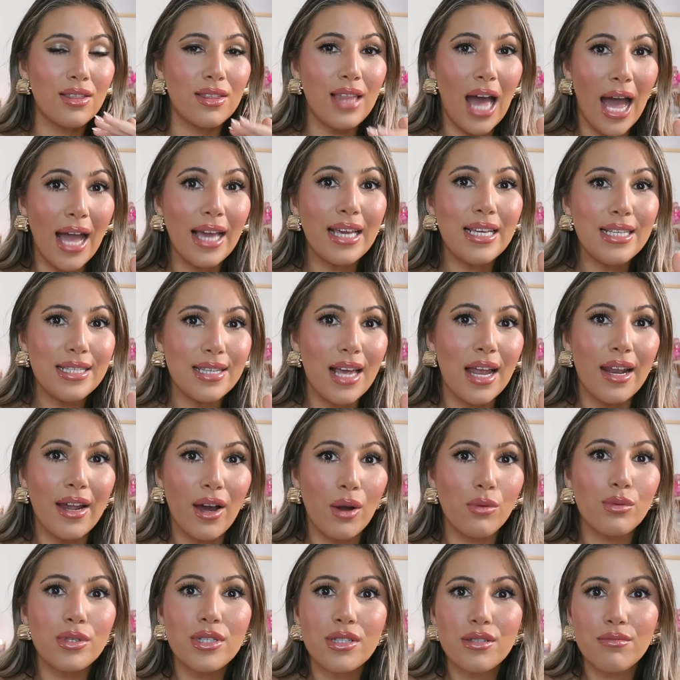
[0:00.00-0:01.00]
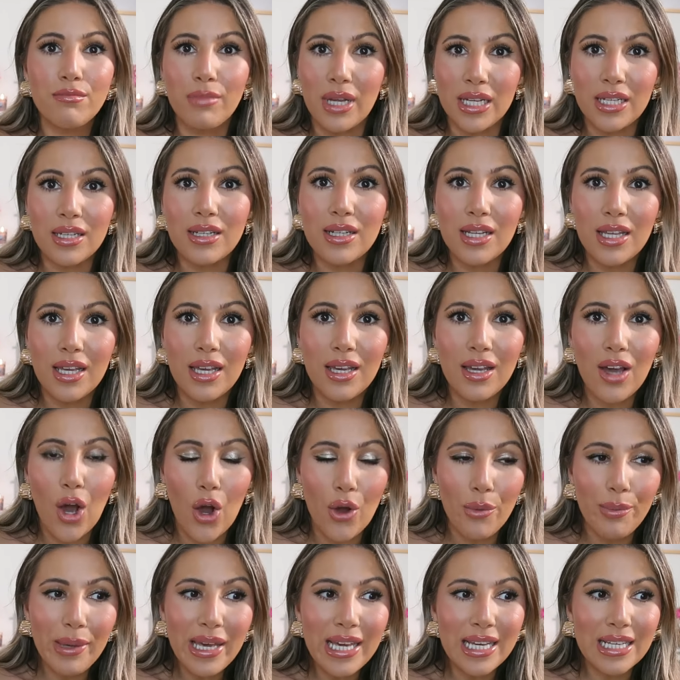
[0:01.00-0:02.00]
that he said I was medically
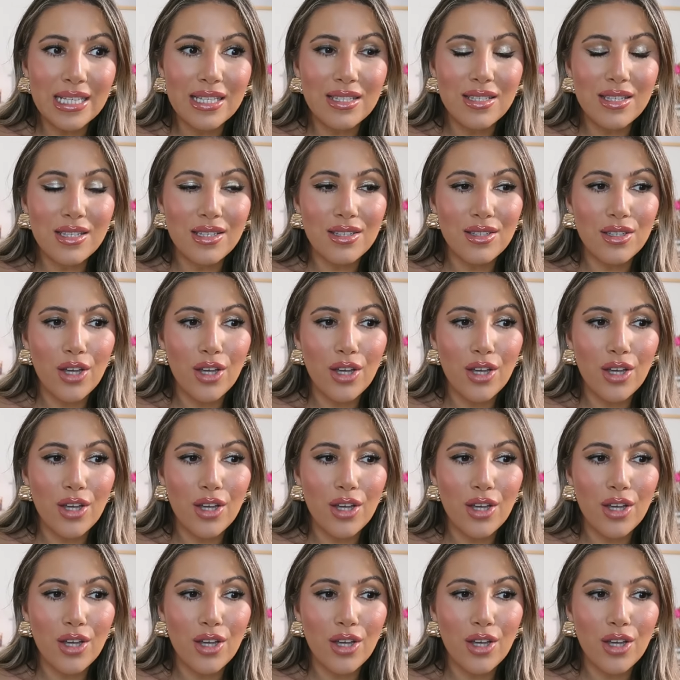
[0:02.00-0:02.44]
obese.